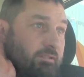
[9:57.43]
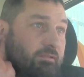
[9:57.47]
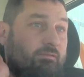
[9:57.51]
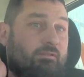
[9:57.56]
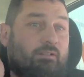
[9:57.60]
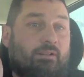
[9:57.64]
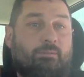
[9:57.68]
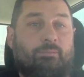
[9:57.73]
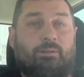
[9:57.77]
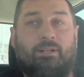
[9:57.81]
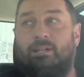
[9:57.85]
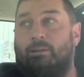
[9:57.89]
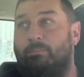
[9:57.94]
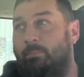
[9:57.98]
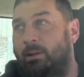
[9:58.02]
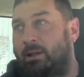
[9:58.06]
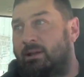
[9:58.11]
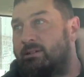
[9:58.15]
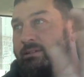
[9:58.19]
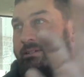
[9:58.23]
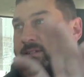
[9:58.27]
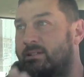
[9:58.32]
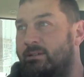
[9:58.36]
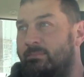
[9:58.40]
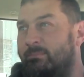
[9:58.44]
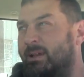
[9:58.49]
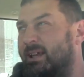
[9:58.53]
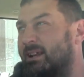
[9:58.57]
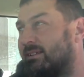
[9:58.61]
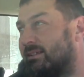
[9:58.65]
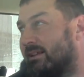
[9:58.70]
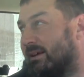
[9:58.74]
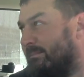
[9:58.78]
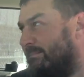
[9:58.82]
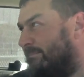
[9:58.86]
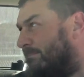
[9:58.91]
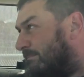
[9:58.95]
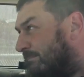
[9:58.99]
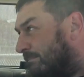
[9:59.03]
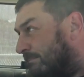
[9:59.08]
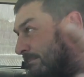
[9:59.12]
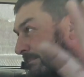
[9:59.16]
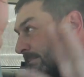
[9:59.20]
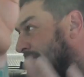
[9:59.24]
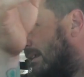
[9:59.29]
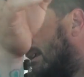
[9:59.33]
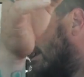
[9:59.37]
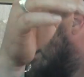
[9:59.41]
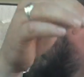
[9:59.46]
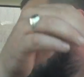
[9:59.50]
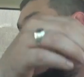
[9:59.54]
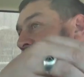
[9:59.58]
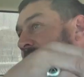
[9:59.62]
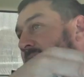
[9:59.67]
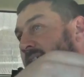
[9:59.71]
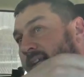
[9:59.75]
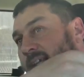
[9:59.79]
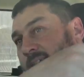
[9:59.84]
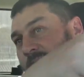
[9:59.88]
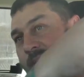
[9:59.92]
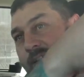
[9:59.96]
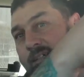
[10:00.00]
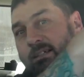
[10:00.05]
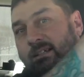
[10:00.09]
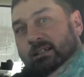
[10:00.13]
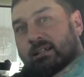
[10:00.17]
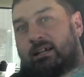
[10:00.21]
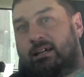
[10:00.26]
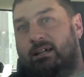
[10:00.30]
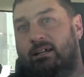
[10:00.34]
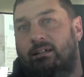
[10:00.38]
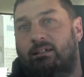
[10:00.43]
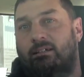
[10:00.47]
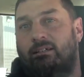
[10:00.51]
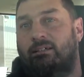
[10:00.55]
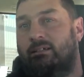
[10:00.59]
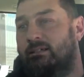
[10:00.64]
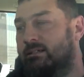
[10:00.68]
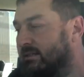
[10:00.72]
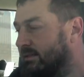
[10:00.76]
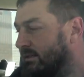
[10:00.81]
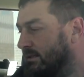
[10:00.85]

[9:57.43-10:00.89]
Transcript: we're gonna be here bending some metal up. And uh,